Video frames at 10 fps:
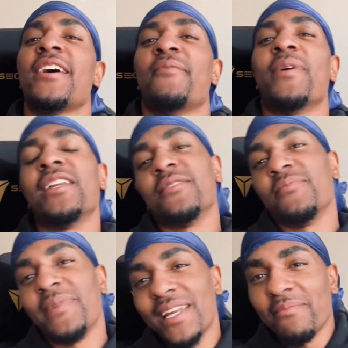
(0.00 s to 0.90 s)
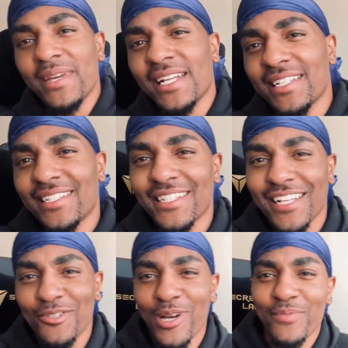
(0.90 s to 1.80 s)
Man, it's been a minute since I
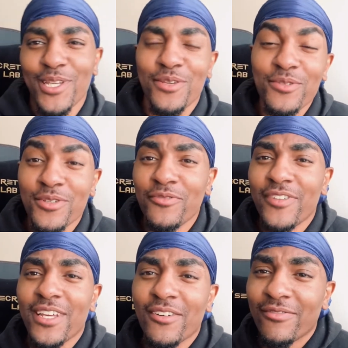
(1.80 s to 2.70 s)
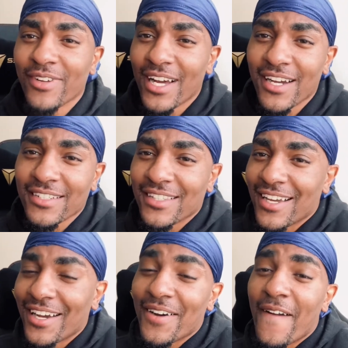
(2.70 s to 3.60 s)
dropped the YouTube video vlog
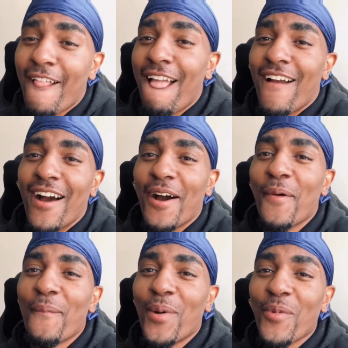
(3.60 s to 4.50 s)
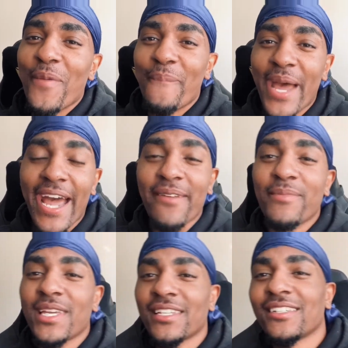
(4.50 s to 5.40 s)
style, but we back
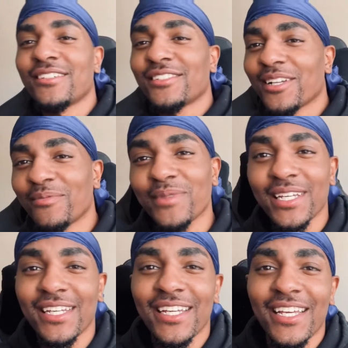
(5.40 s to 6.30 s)
because there's something